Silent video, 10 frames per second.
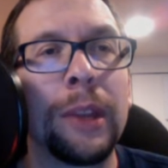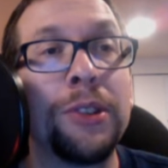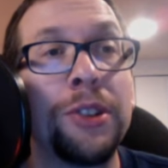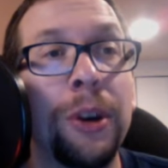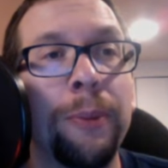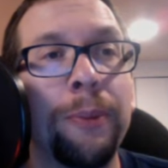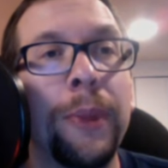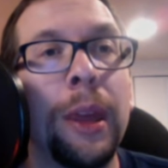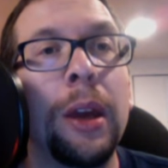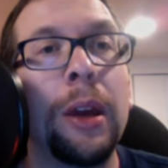So,
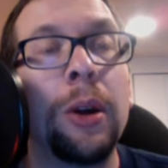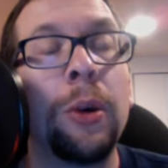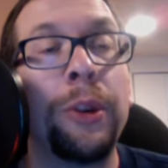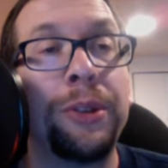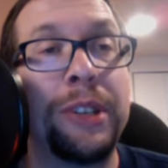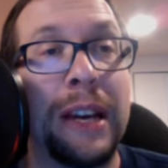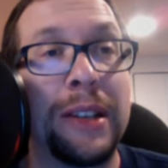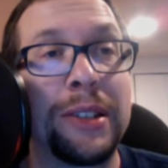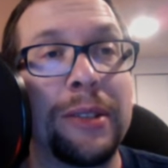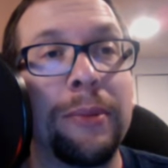we do a
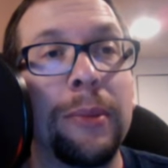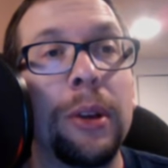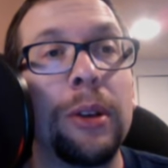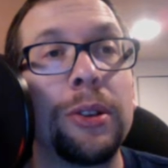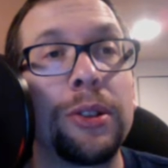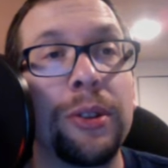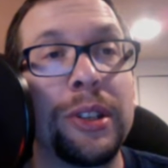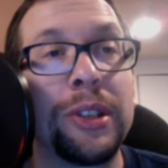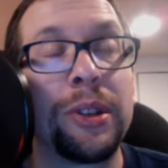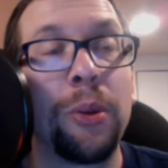test. So
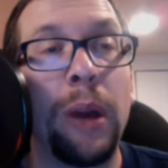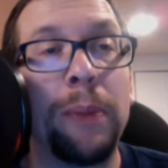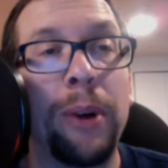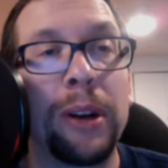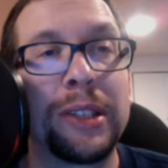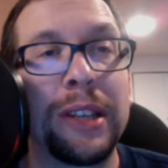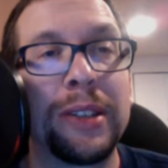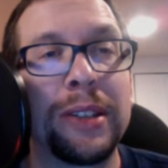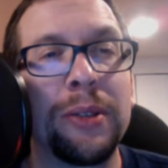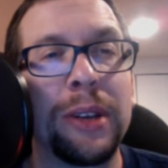this is the white box
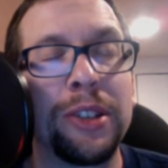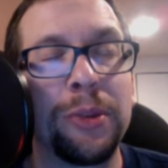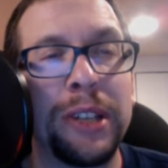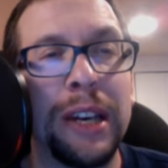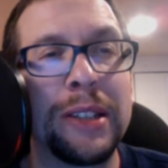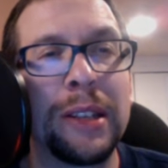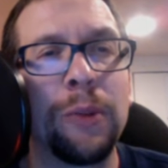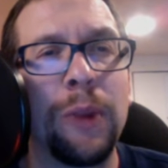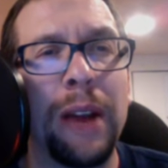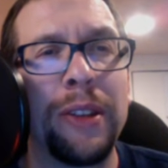testing. Okay, so we're
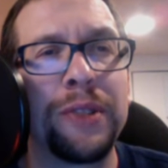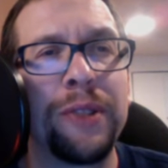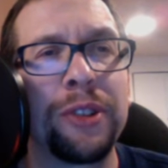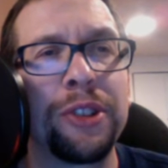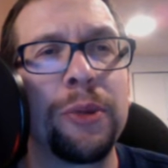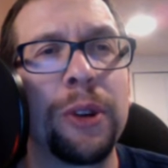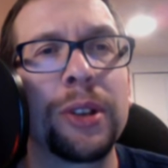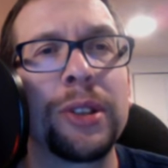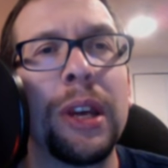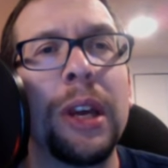testing how this function
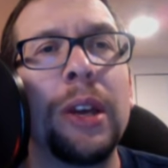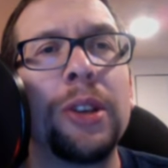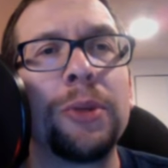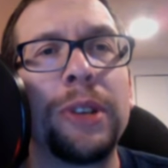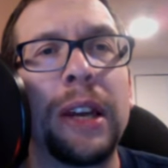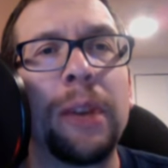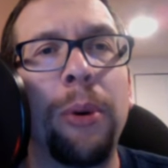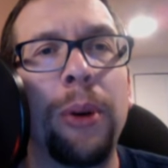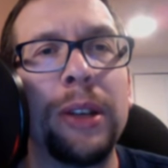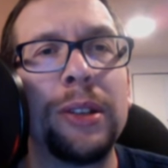works. So we take a
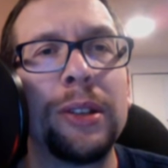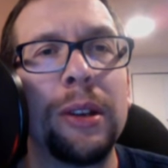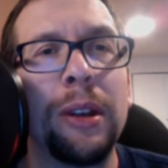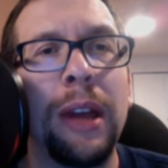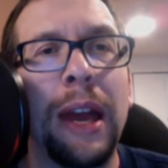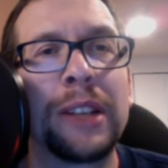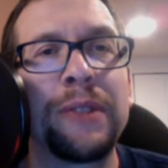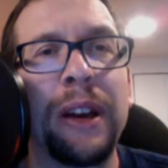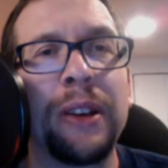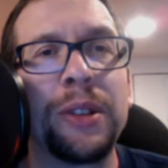point, x
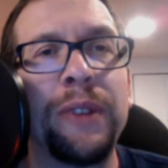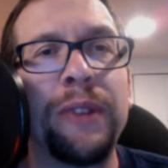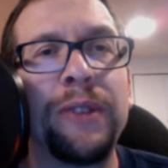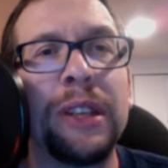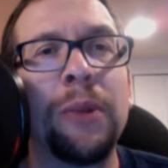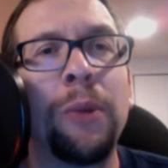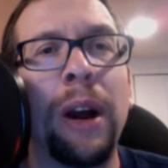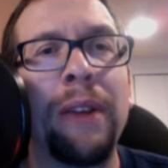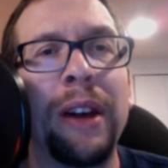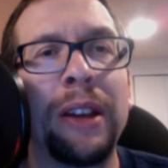value is 50,
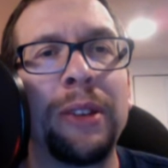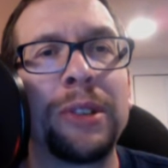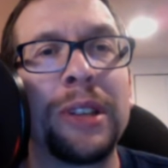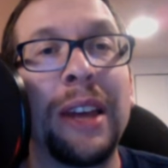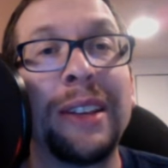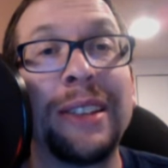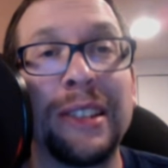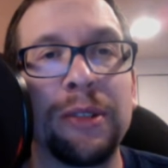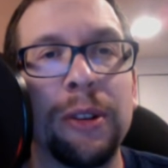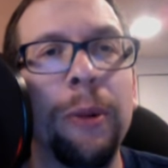y value is
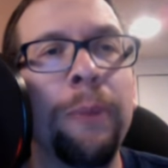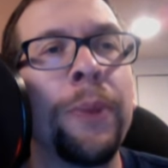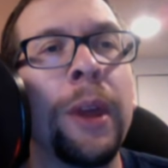0,